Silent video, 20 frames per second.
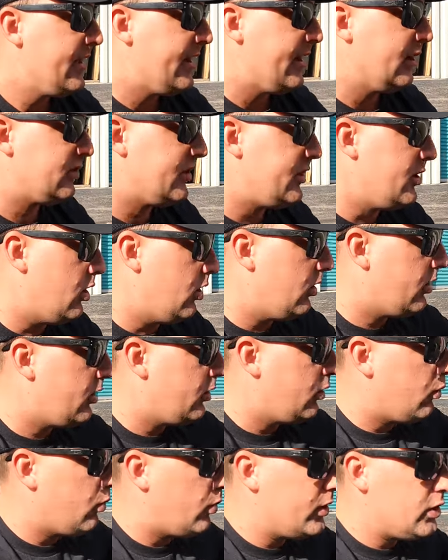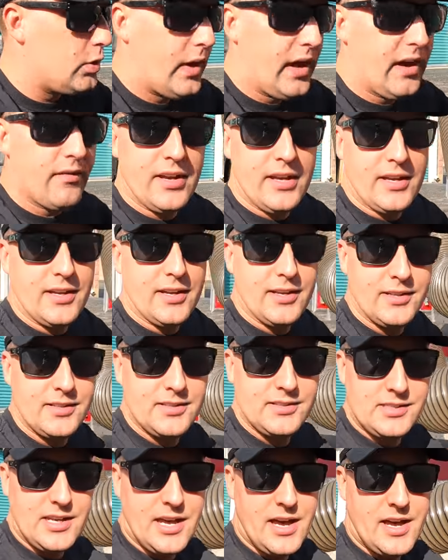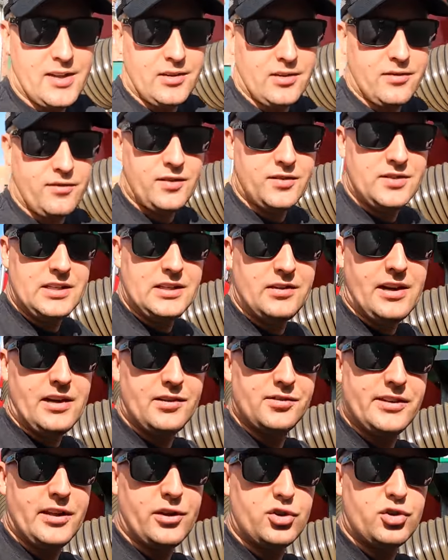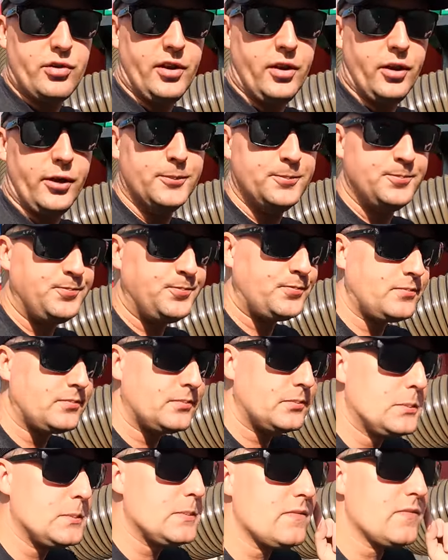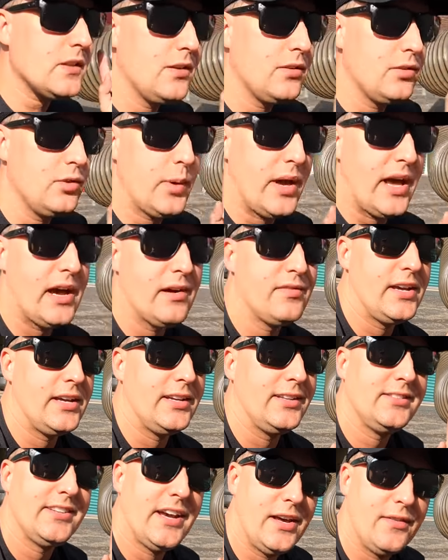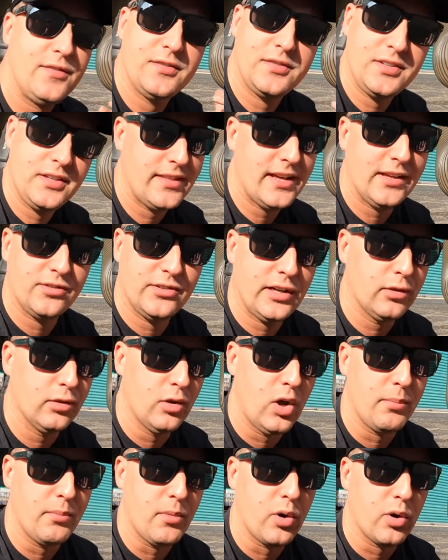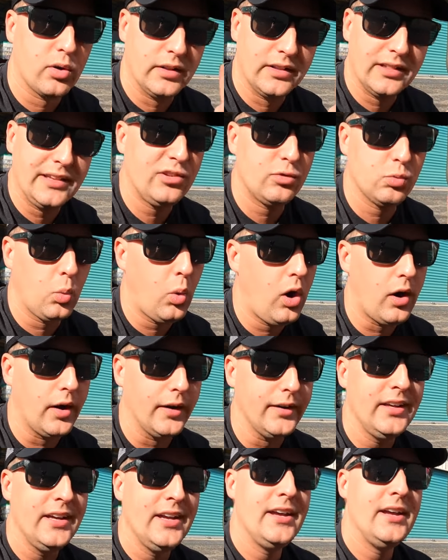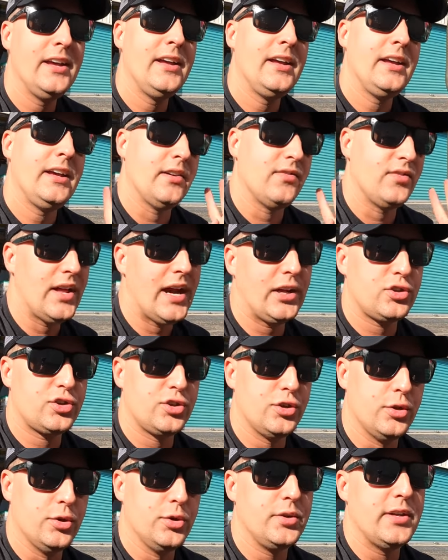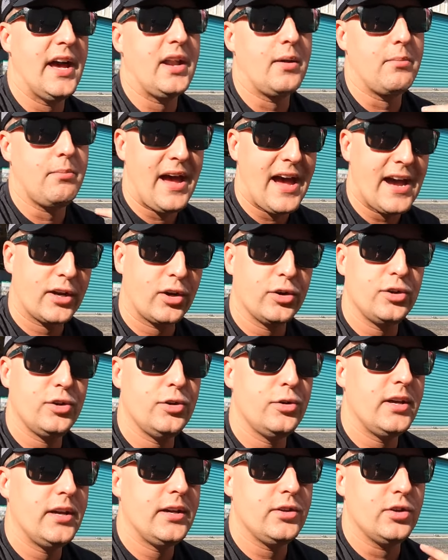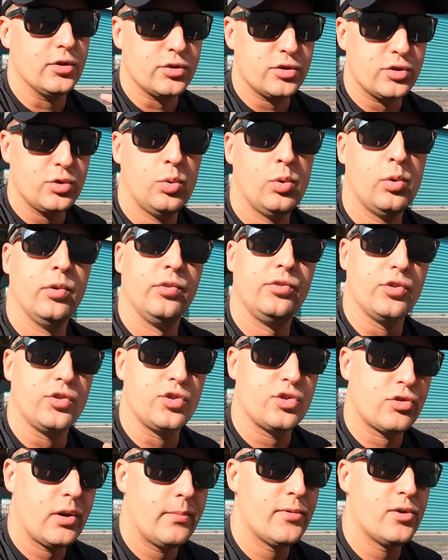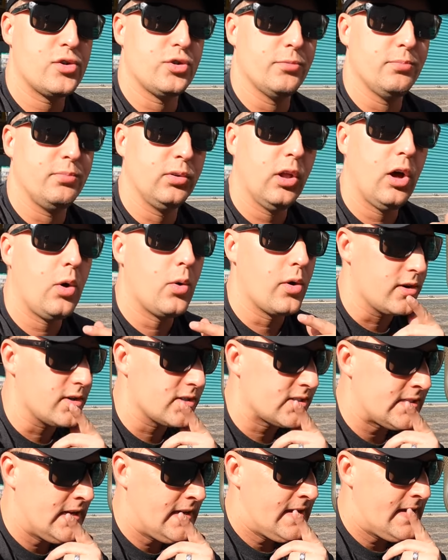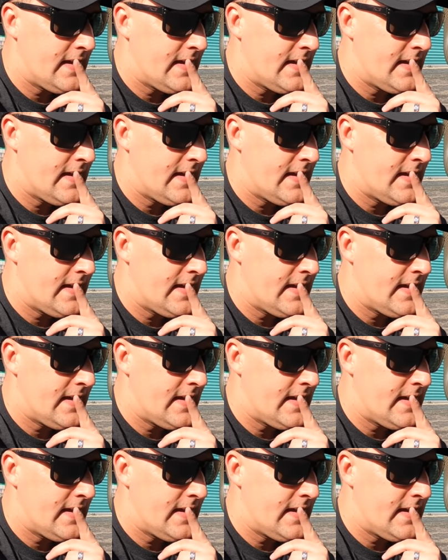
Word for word: Here's the deal. When you have a $10,000, $15,000 trailer, you have a $10,000, $15,000 lawnmower, at least one, if not two. You add a bagger unit, your tools, your trimmers, your blowers.